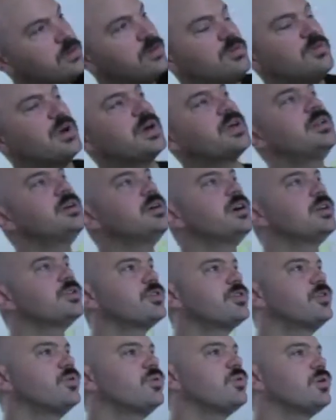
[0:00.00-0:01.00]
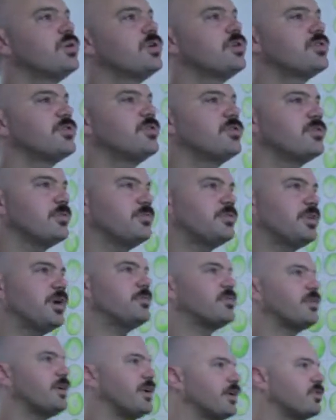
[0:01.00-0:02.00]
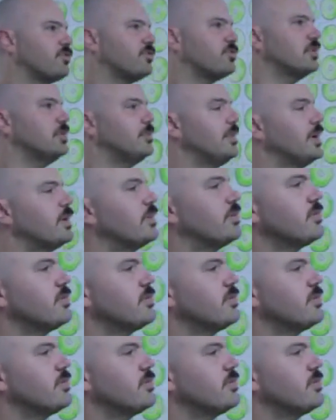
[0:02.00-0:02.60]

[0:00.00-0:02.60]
directly onto the walls, and sometimes I actually make